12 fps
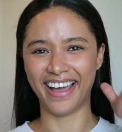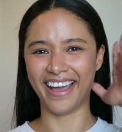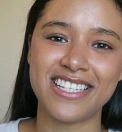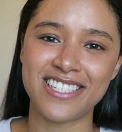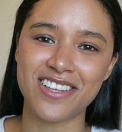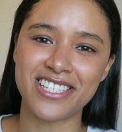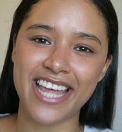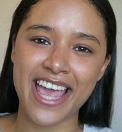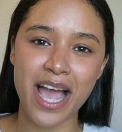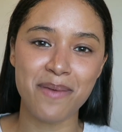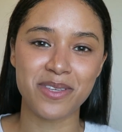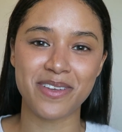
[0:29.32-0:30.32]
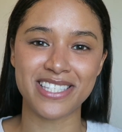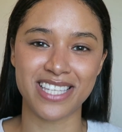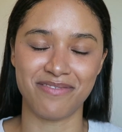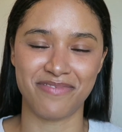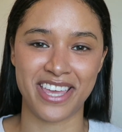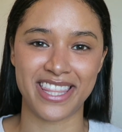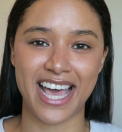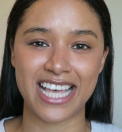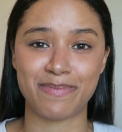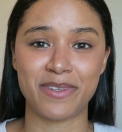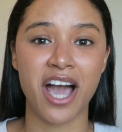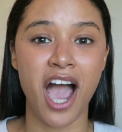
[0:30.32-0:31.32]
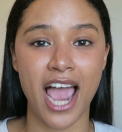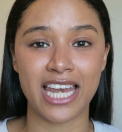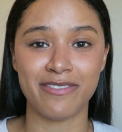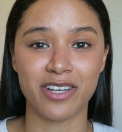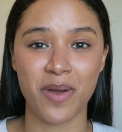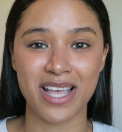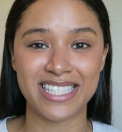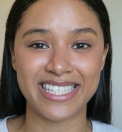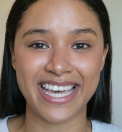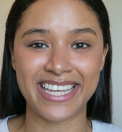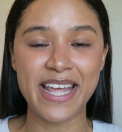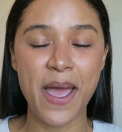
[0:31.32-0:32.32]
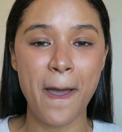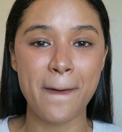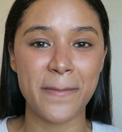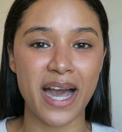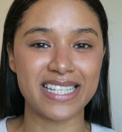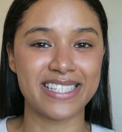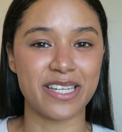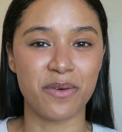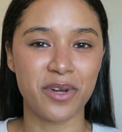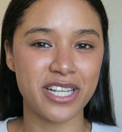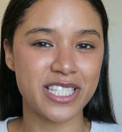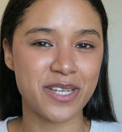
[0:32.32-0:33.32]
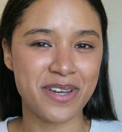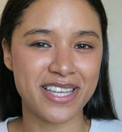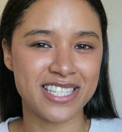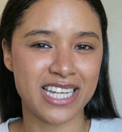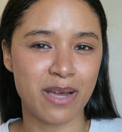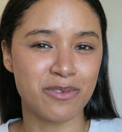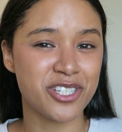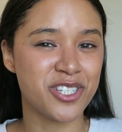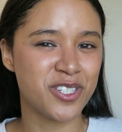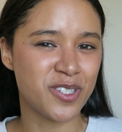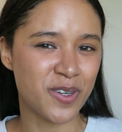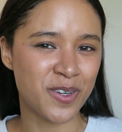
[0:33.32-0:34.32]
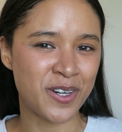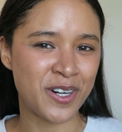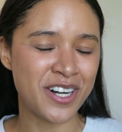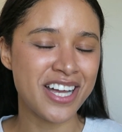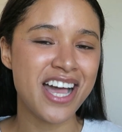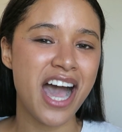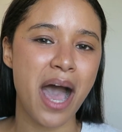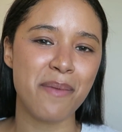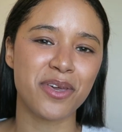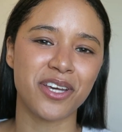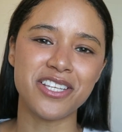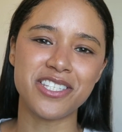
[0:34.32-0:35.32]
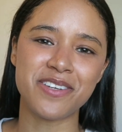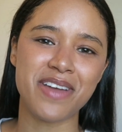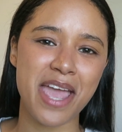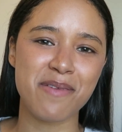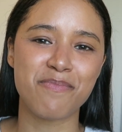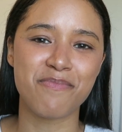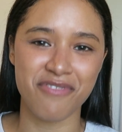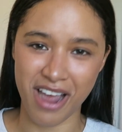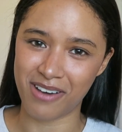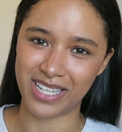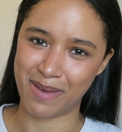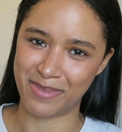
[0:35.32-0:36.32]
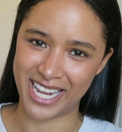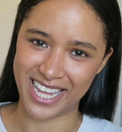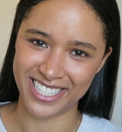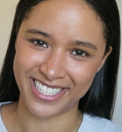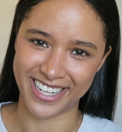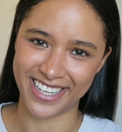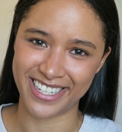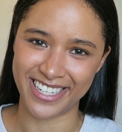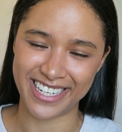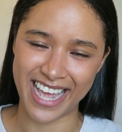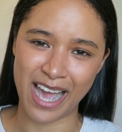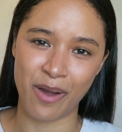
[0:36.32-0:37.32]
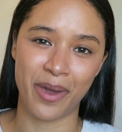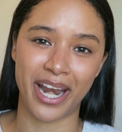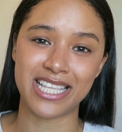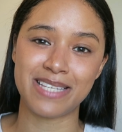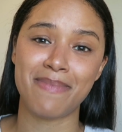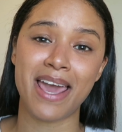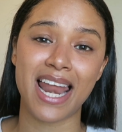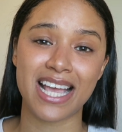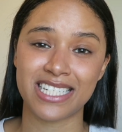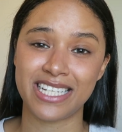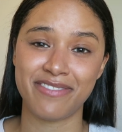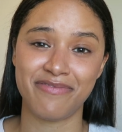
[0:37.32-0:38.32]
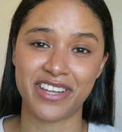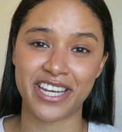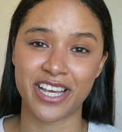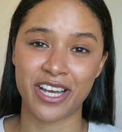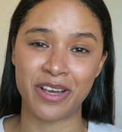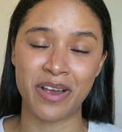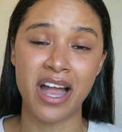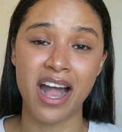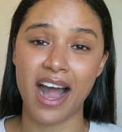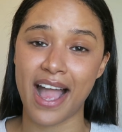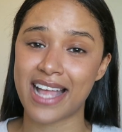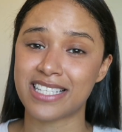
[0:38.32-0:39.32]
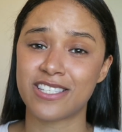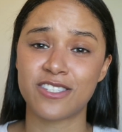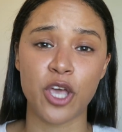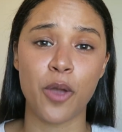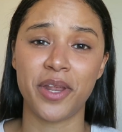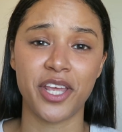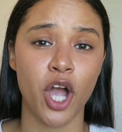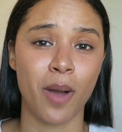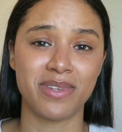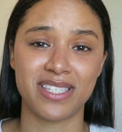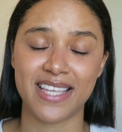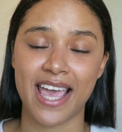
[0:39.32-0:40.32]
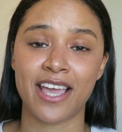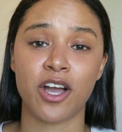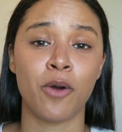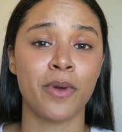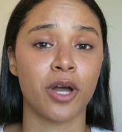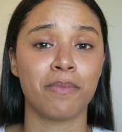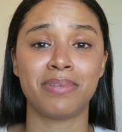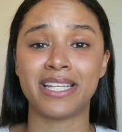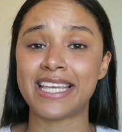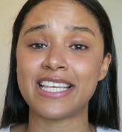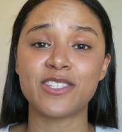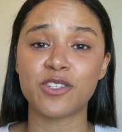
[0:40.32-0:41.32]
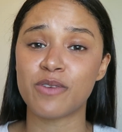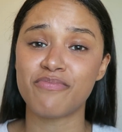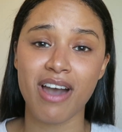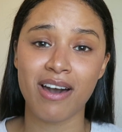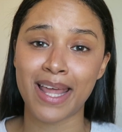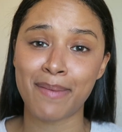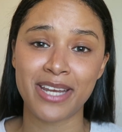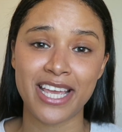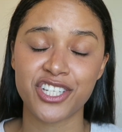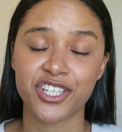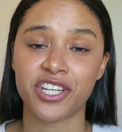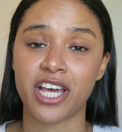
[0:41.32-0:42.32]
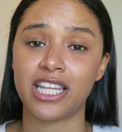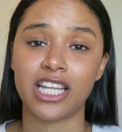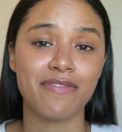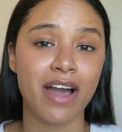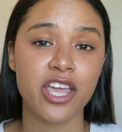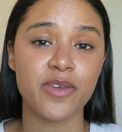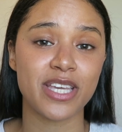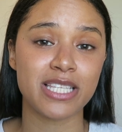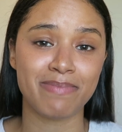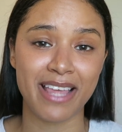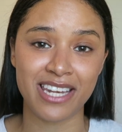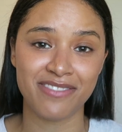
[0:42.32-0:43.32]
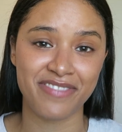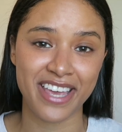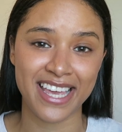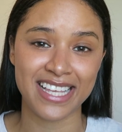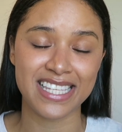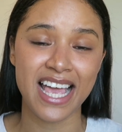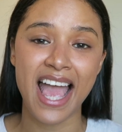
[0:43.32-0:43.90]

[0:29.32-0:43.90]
So today I'm doing something that has been highly requested, but I didn't want to do it until I was sure. I'm gonna do a brow lamination. Now, when I did my lash lift video, I had so many comments saying, oh my god, please do a brow lamination. I love how you explain things.